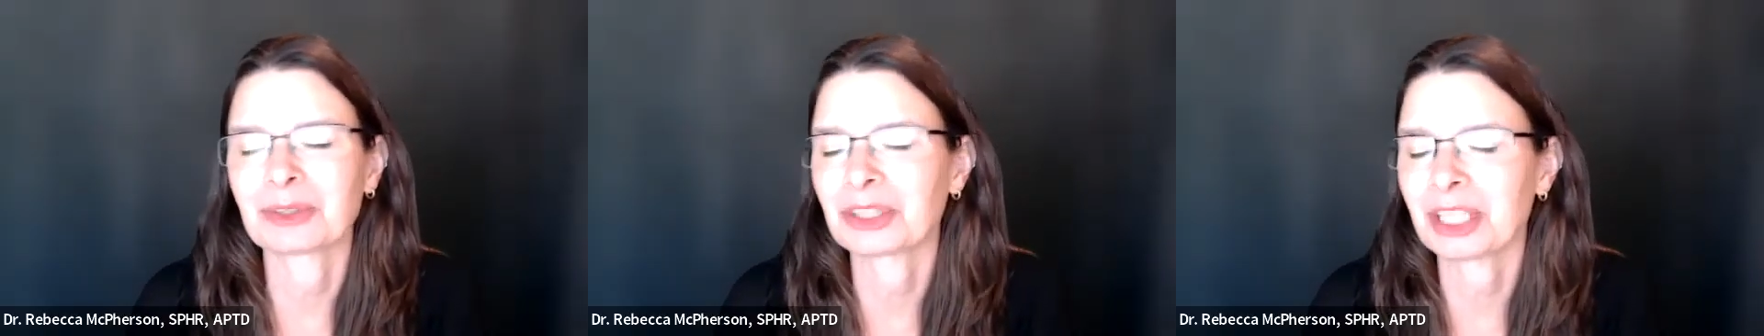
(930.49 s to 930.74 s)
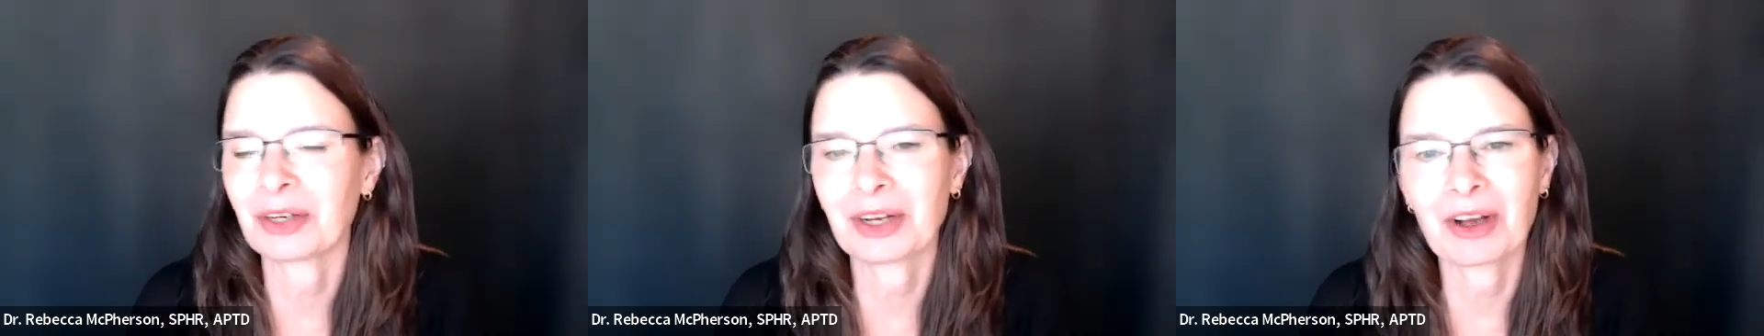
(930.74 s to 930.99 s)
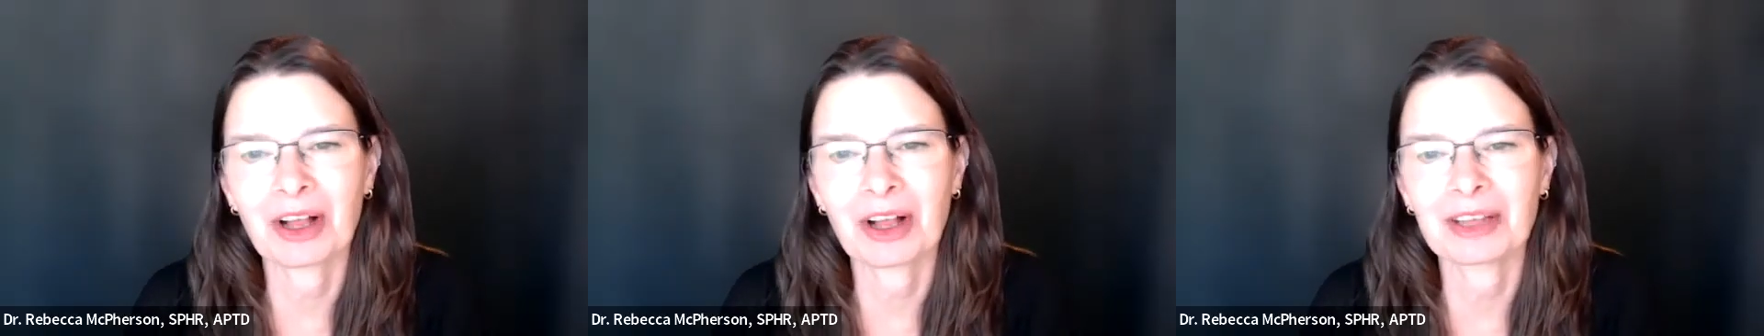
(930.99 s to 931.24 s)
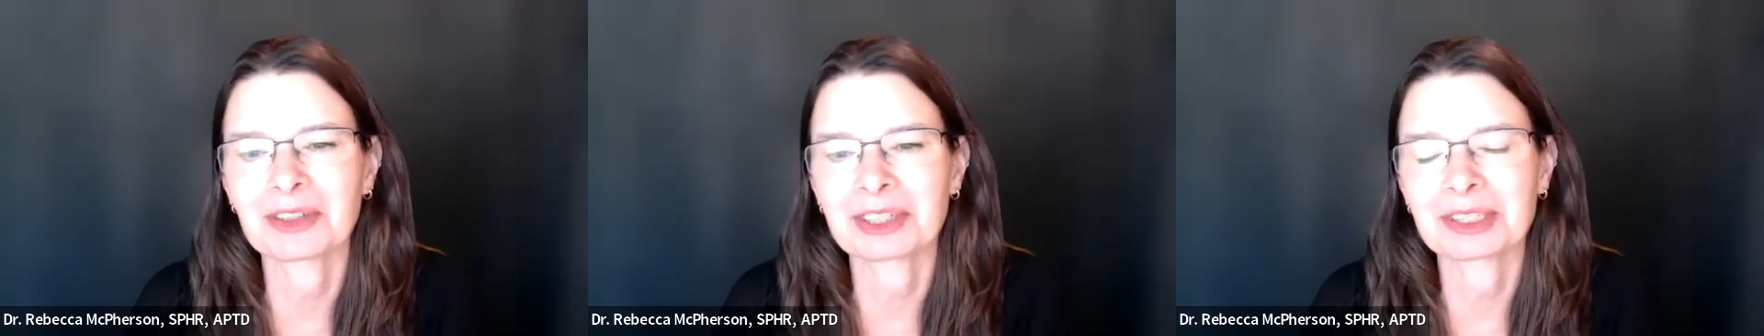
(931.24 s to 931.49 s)
sharing all
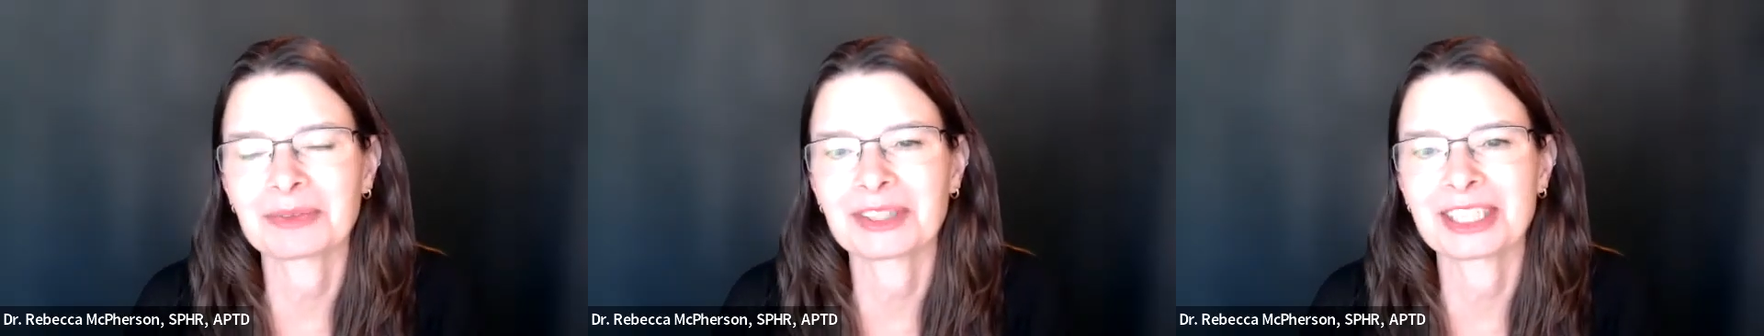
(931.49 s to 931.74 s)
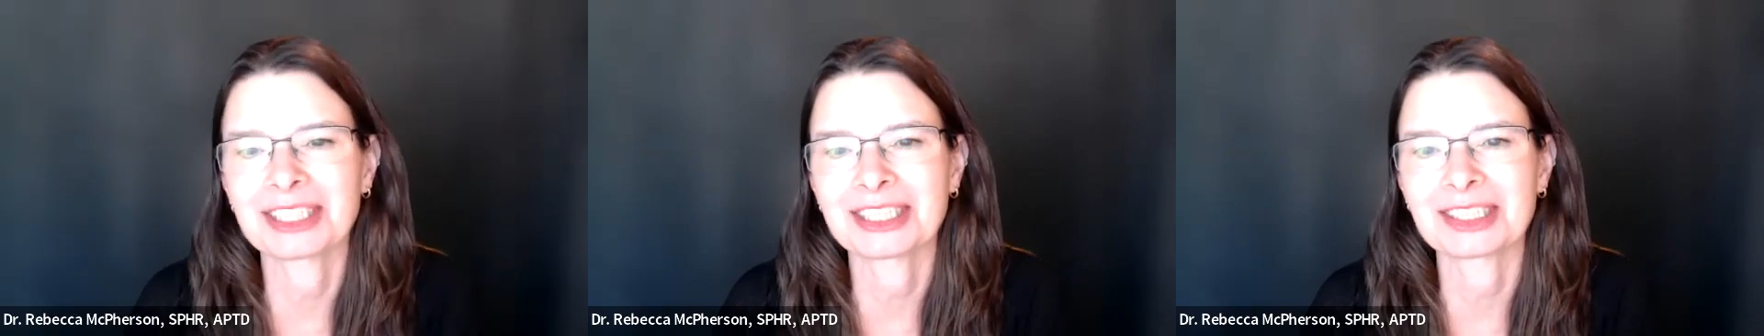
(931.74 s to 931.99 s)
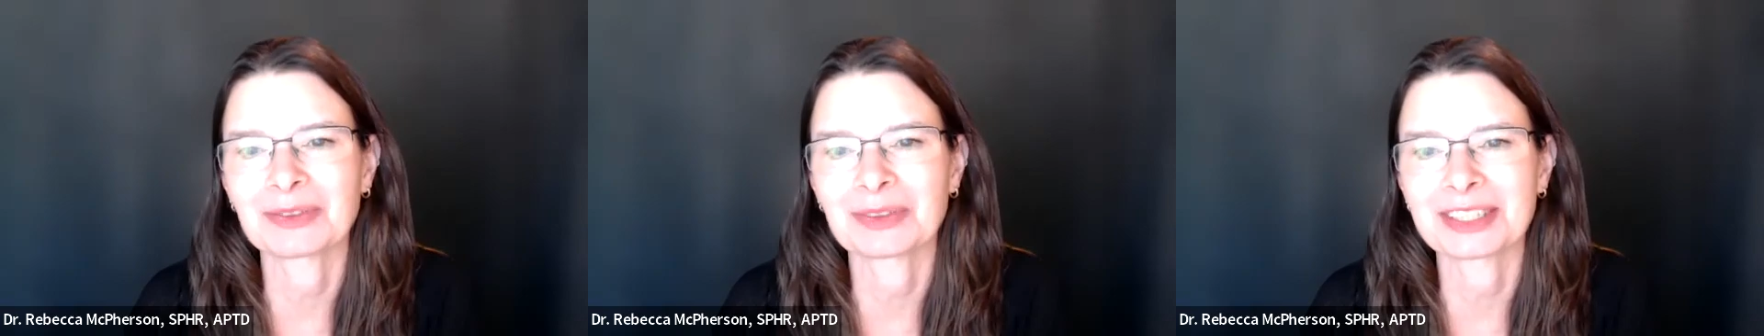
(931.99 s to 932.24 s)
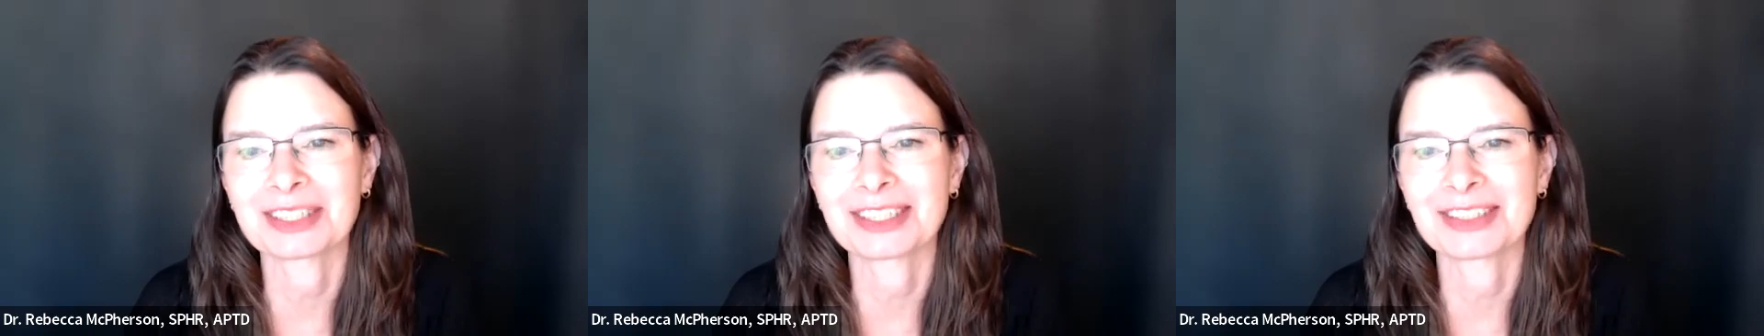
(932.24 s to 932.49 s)
of your experiences with
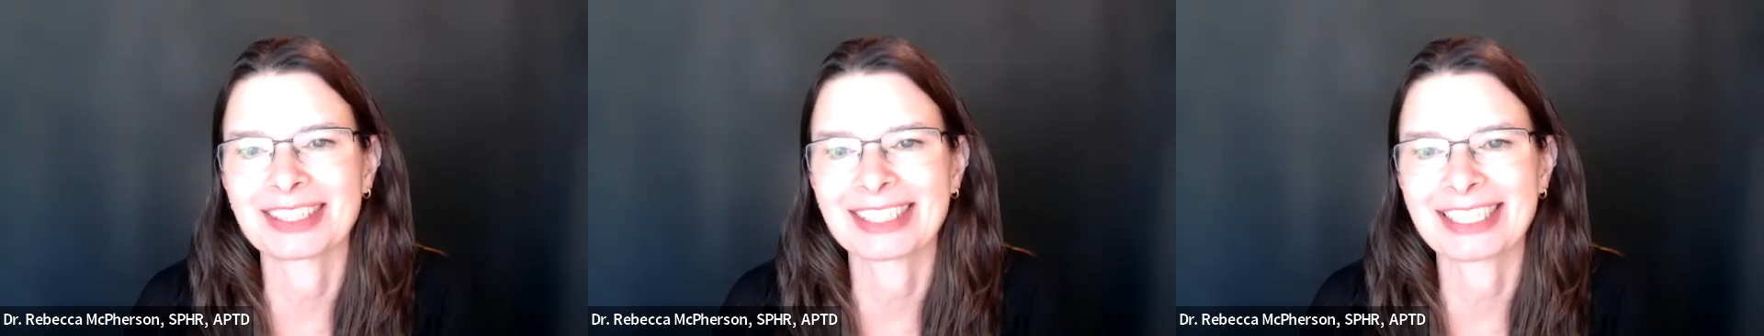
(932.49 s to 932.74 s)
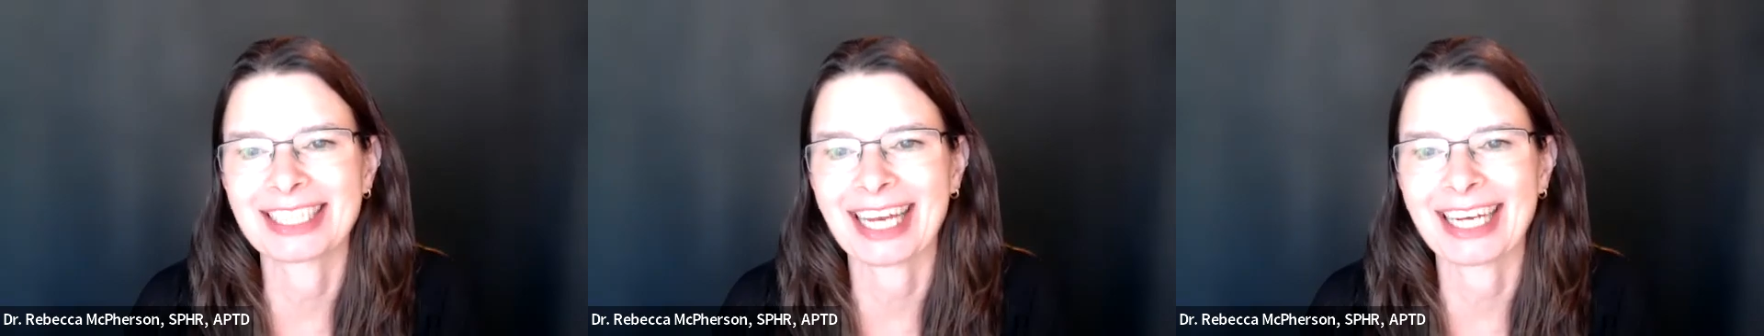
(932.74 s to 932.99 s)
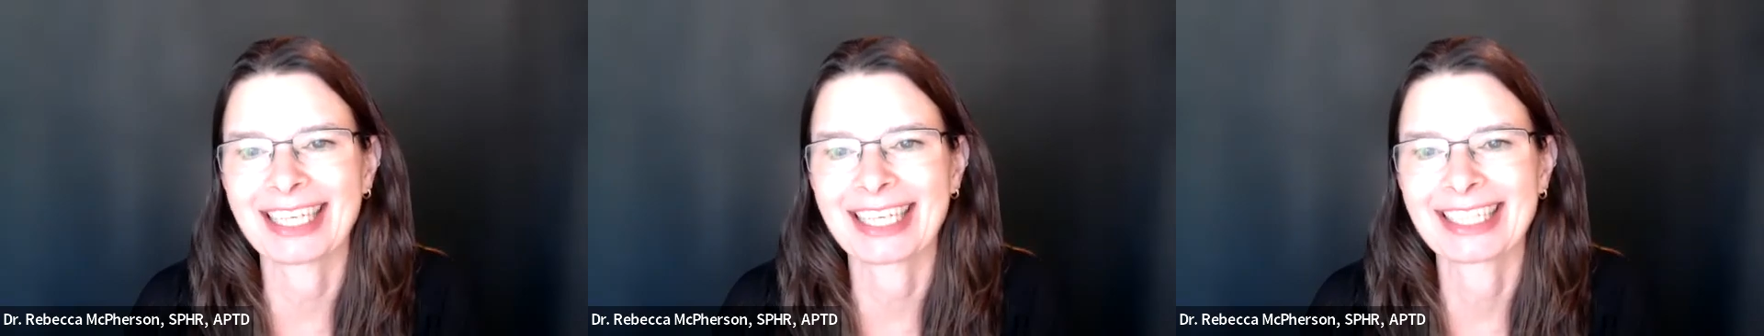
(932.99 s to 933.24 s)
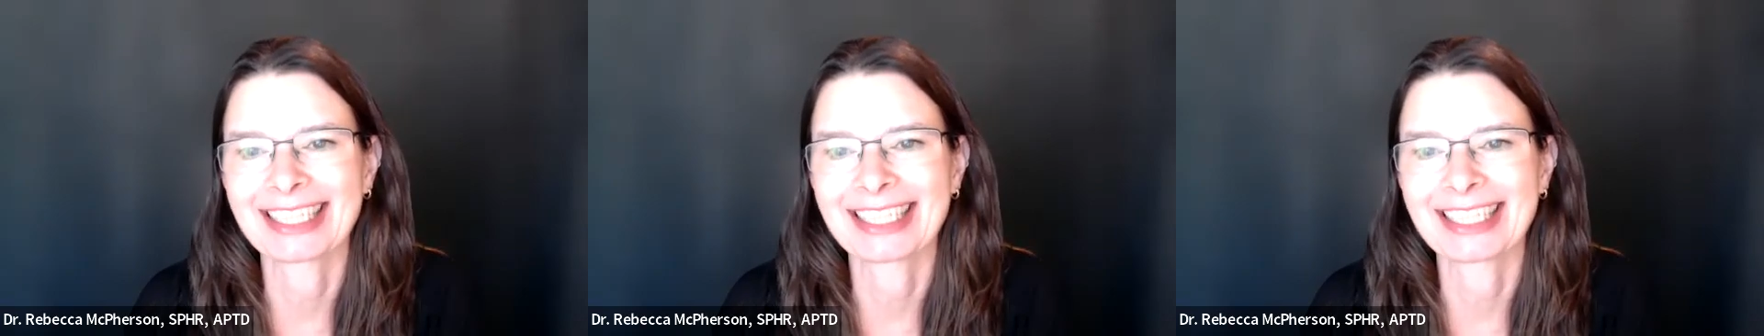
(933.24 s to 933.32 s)
the students today.